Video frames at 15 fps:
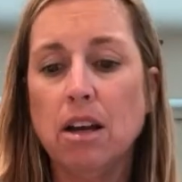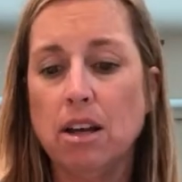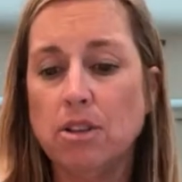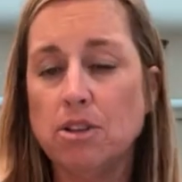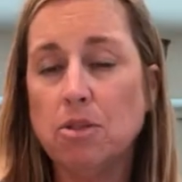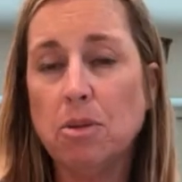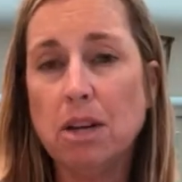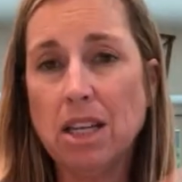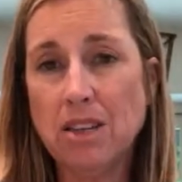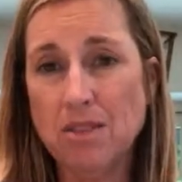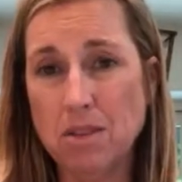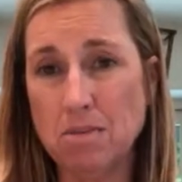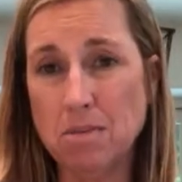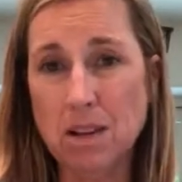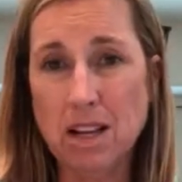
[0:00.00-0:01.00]
You do want to give
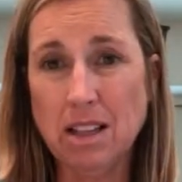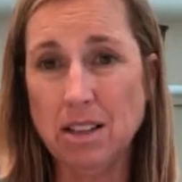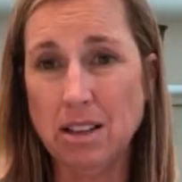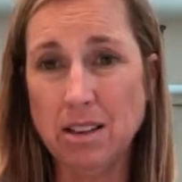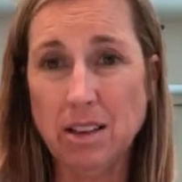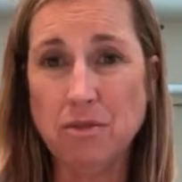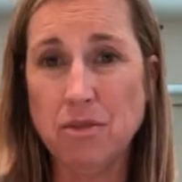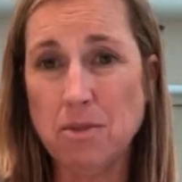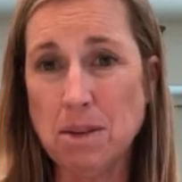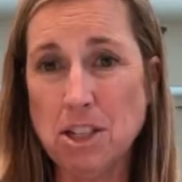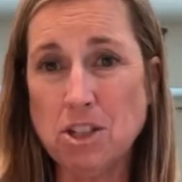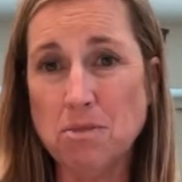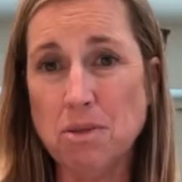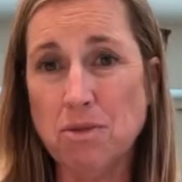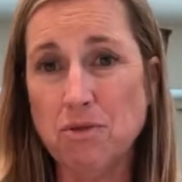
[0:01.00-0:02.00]
them a little
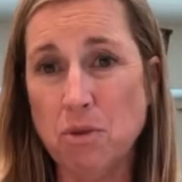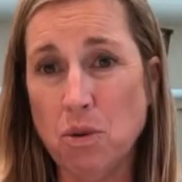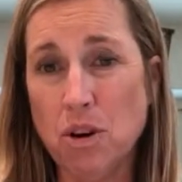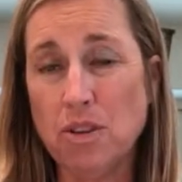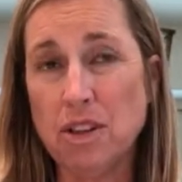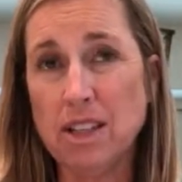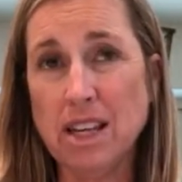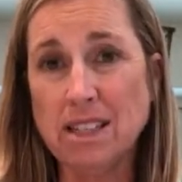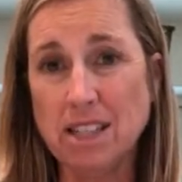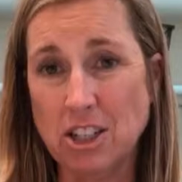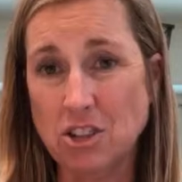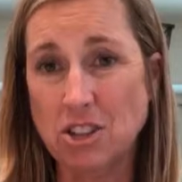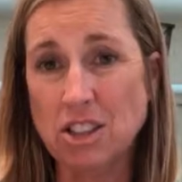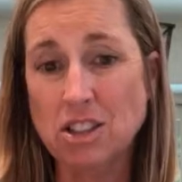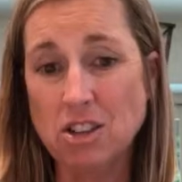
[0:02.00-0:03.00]
information before the class
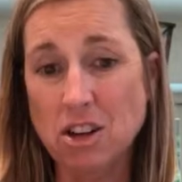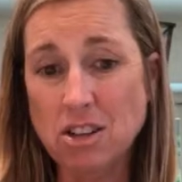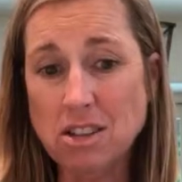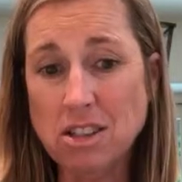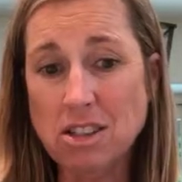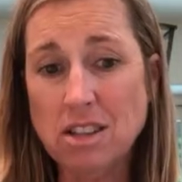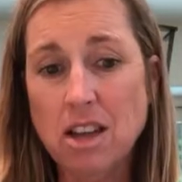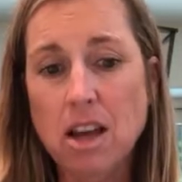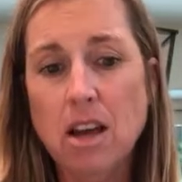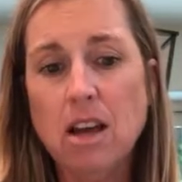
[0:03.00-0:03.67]
actually starts.